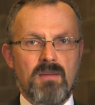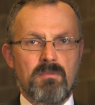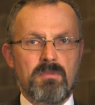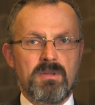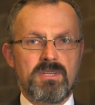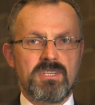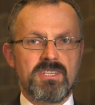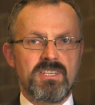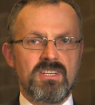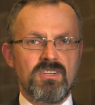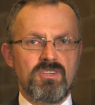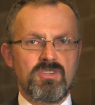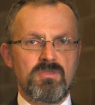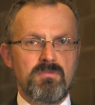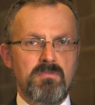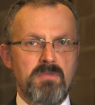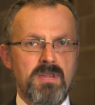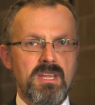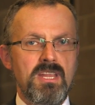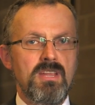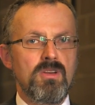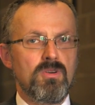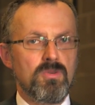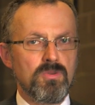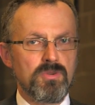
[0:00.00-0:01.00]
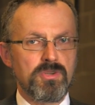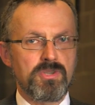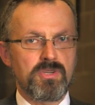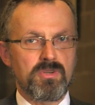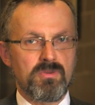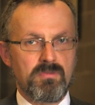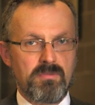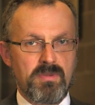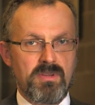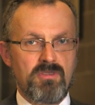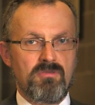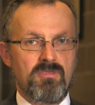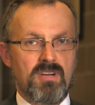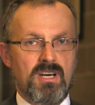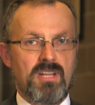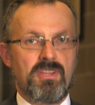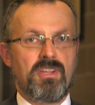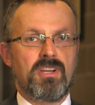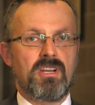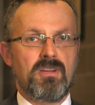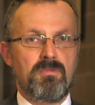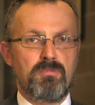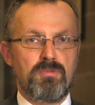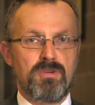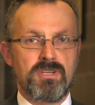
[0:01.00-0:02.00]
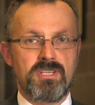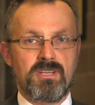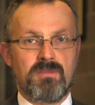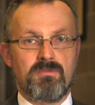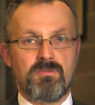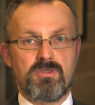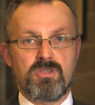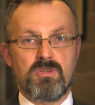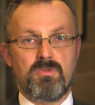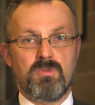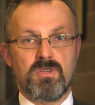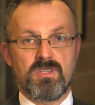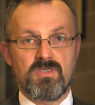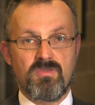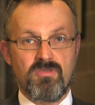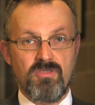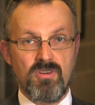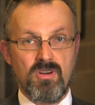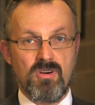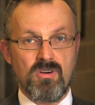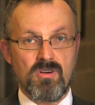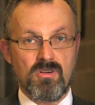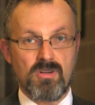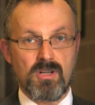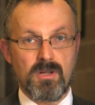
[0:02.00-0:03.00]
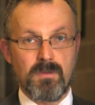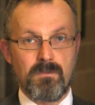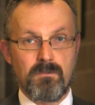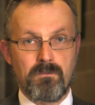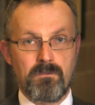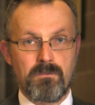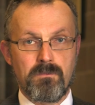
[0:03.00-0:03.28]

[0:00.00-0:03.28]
but such may also be rather a presumptuous frog.